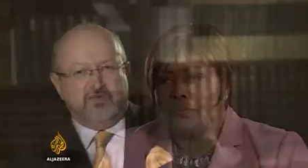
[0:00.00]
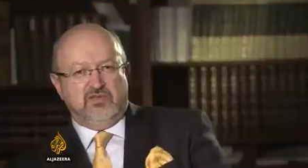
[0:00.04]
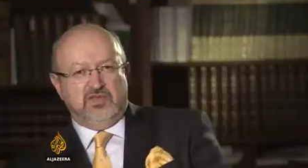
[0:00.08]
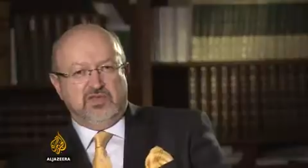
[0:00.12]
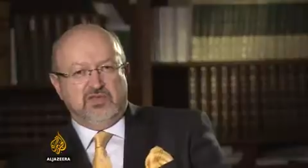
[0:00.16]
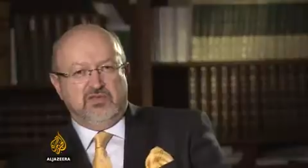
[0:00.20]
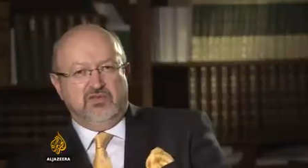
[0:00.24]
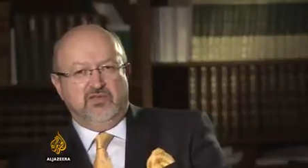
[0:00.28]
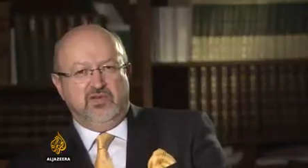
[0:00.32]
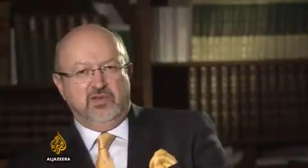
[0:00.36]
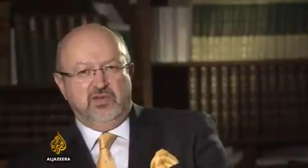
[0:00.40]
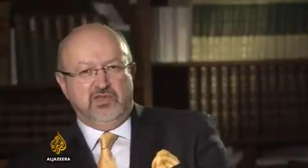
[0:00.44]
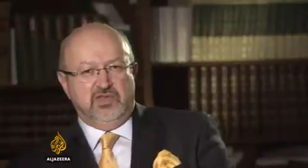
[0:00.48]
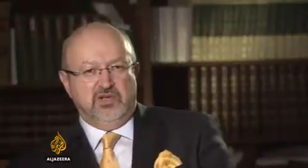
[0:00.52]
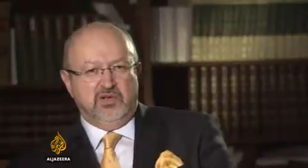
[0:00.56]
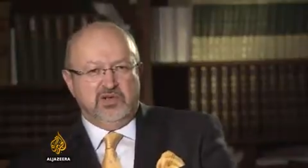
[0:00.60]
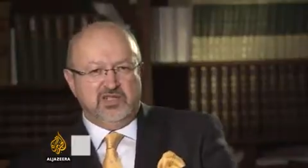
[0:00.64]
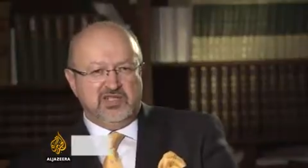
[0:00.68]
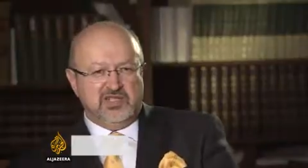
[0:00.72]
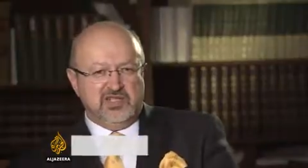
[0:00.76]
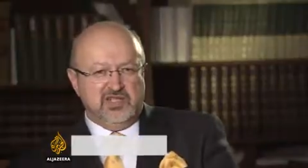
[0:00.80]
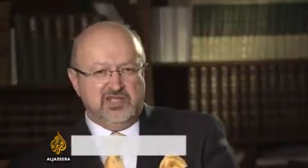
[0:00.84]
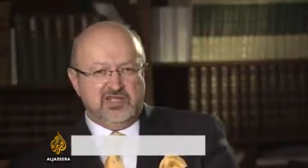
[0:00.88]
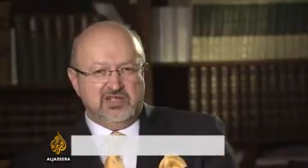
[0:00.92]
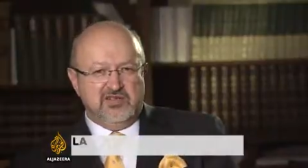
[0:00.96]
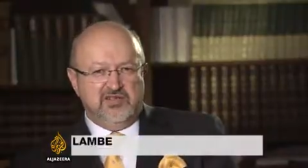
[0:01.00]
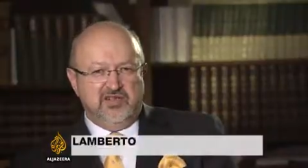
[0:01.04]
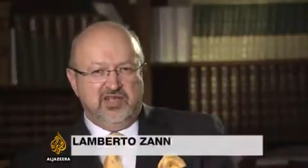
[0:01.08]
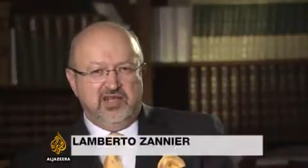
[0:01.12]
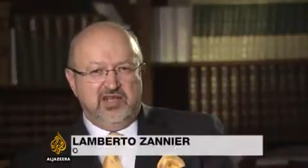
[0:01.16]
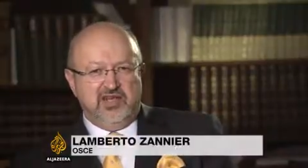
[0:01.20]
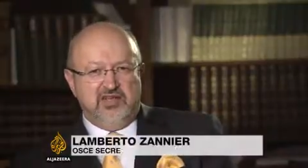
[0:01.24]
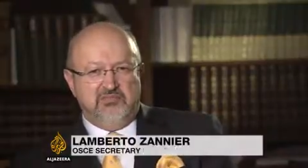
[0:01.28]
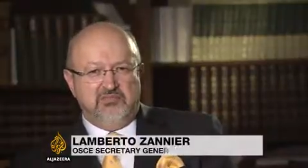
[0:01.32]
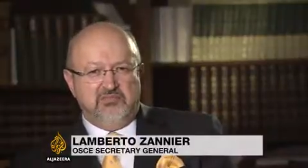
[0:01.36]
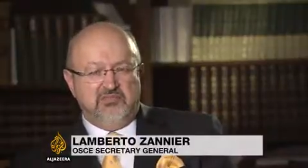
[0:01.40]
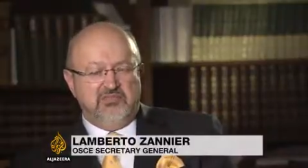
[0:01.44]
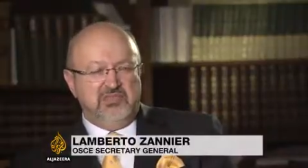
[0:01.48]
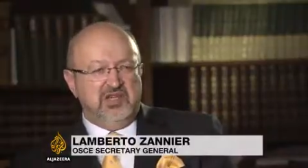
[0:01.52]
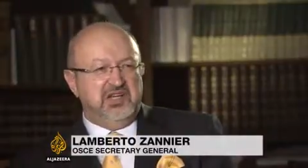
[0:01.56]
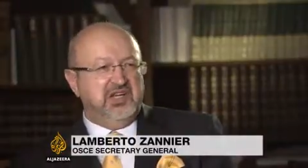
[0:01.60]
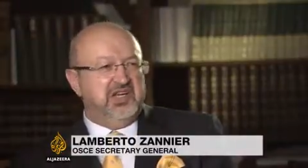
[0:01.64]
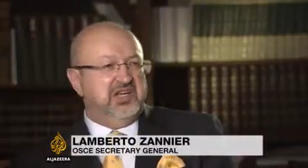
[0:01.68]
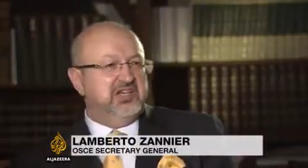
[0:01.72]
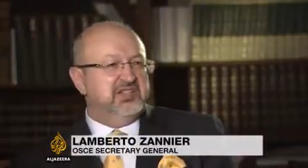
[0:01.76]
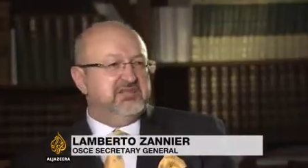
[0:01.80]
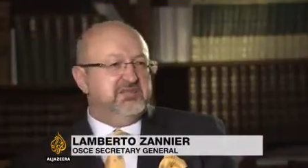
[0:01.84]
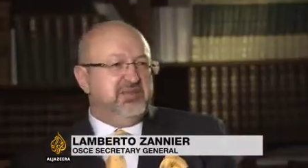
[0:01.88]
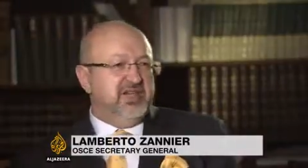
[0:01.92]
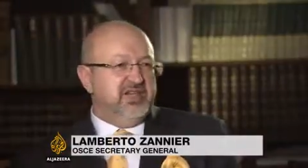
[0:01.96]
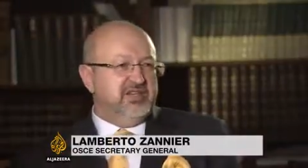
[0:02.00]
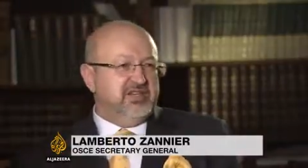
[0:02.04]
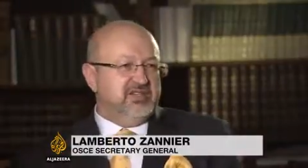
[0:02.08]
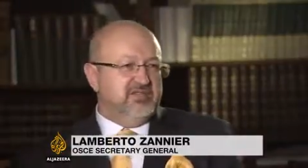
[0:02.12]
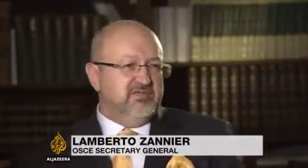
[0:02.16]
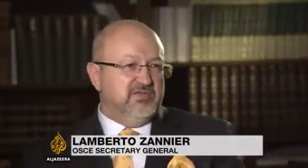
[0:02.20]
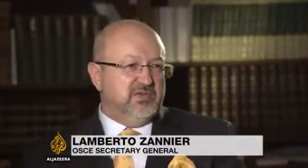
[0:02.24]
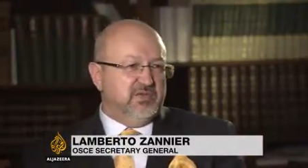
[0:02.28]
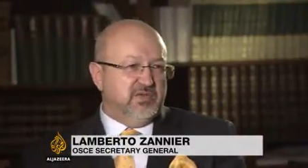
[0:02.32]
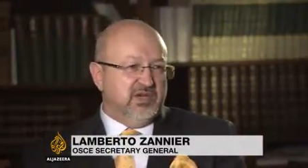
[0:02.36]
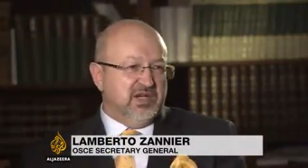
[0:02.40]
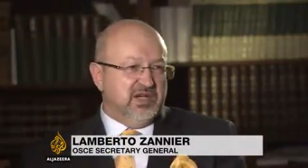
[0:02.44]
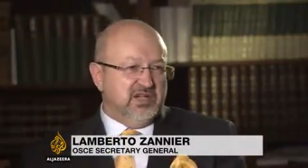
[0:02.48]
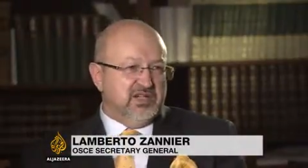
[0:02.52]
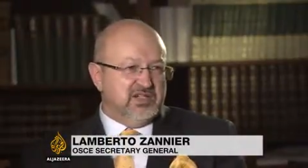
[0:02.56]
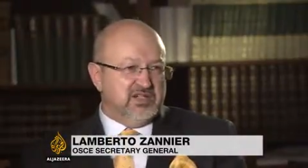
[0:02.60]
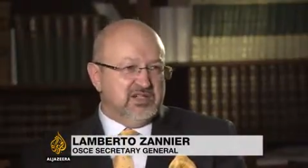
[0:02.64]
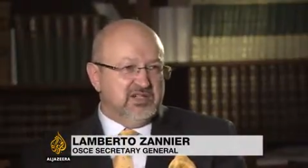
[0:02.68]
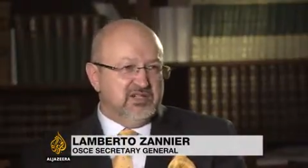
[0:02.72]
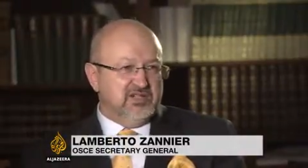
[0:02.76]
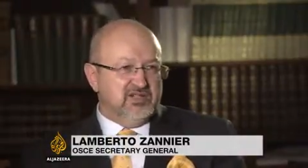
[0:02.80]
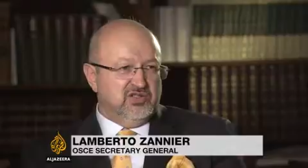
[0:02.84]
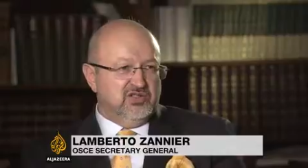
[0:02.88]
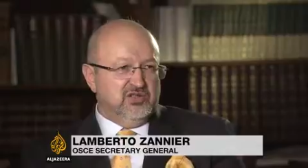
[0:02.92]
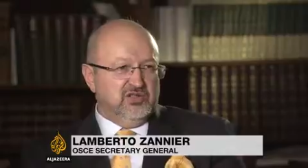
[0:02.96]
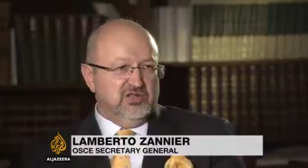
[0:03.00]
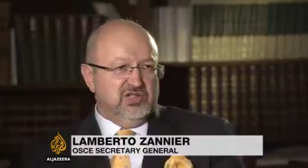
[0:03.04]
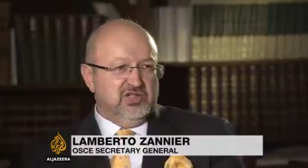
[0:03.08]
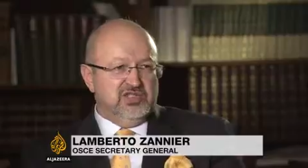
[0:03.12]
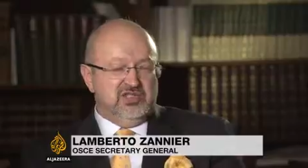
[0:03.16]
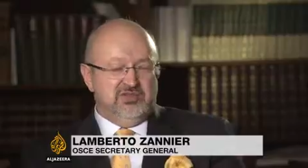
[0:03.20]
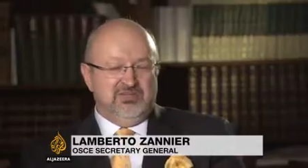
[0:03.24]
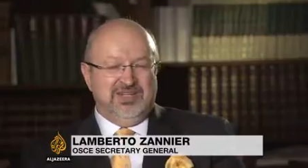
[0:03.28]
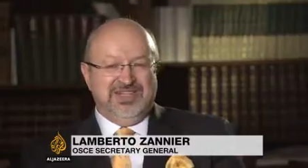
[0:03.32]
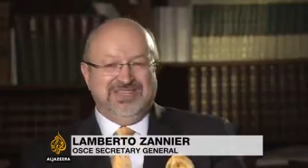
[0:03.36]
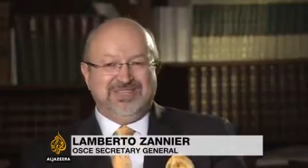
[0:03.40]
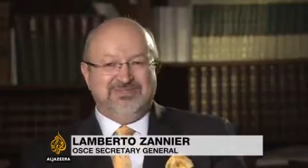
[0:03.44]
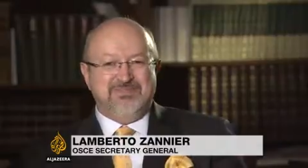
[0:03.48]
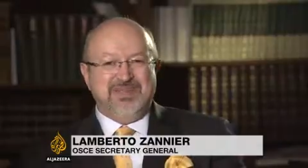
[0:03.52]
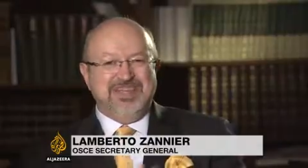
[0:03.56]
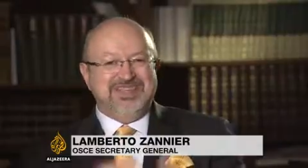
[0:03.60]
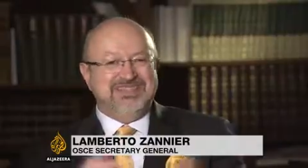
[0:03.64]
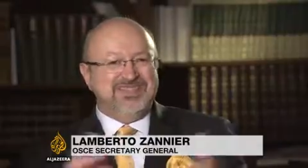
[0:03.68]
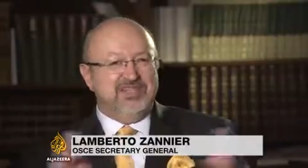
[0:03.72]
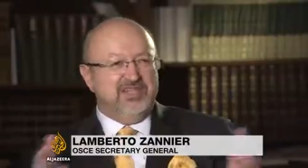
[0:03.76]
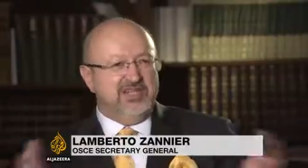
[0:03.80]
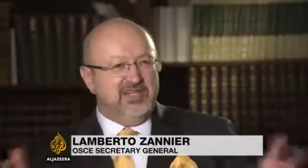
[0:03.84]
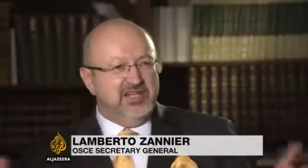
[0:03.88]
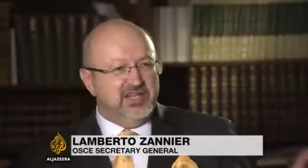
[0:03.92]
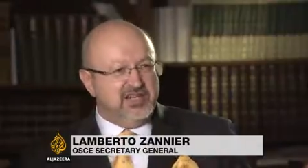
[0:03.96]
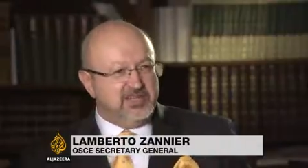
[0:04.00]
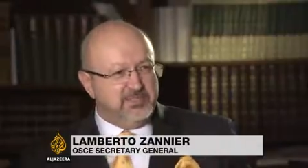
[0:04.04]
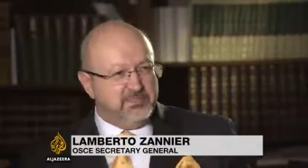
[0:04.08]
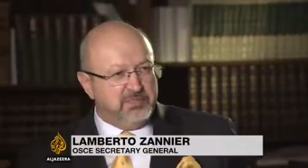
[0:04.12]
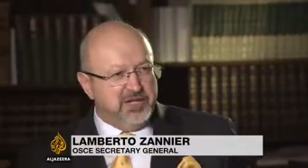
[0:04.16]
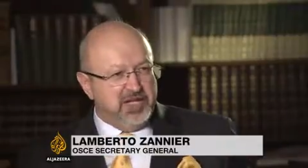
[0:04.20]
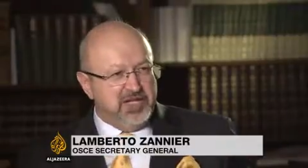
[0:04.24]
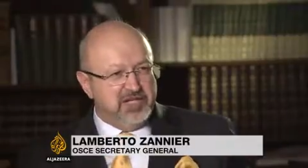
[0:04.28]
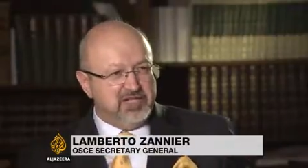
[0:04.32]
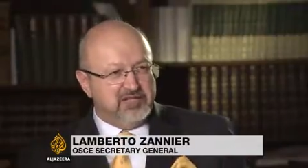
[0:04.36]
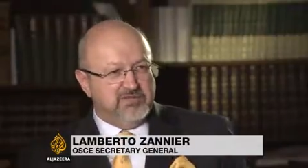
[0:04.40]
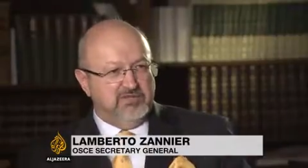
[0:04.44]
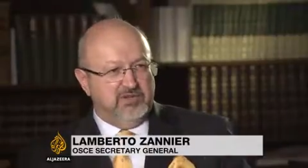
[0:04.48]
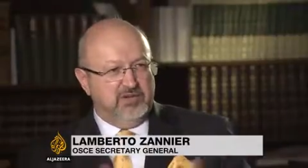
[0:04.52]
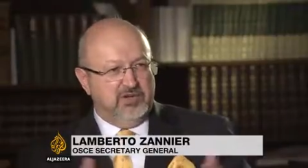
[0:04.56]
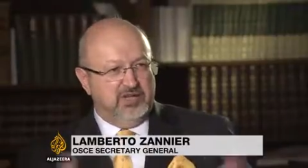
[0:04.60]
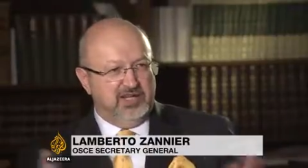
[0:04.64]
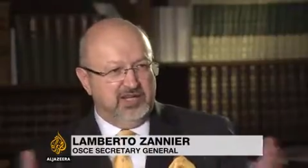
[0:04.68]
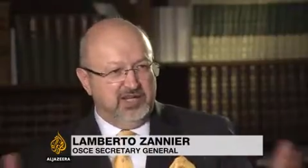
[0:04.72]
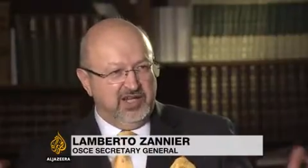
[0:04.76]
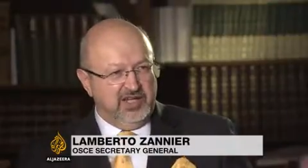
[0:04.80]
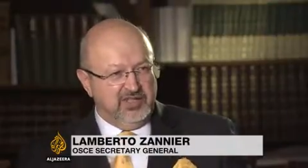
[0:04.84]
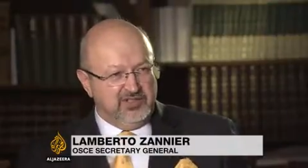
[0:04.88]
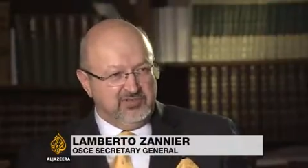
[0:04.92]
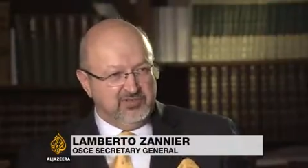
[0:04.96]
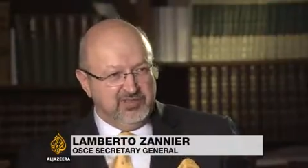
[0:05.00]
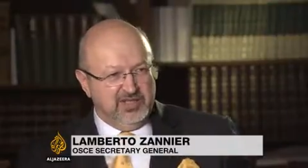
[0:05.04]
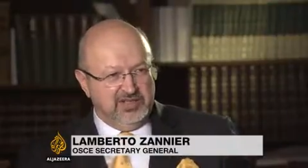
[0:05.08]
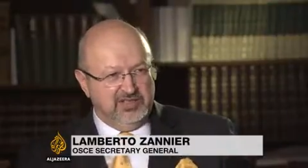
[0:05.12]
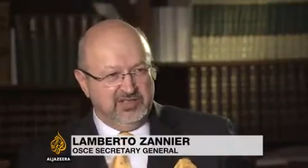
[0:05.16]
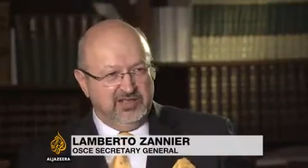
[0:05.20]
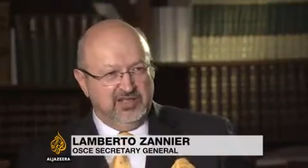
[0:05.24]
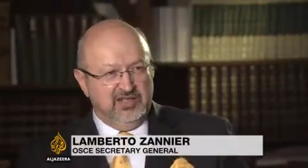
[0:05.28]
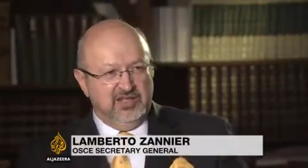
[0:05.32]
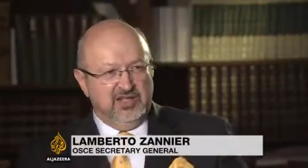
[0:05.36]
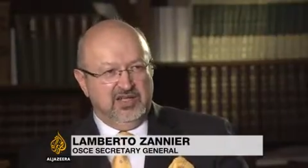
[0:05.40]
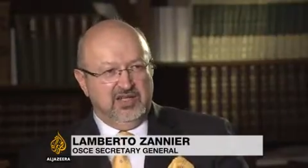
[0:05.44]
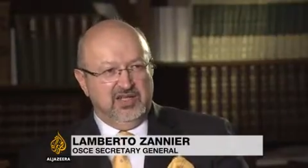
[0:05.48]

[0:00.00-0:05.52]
First of all, the OSCE is a very inexpensive organization. It's basically a space for engagement.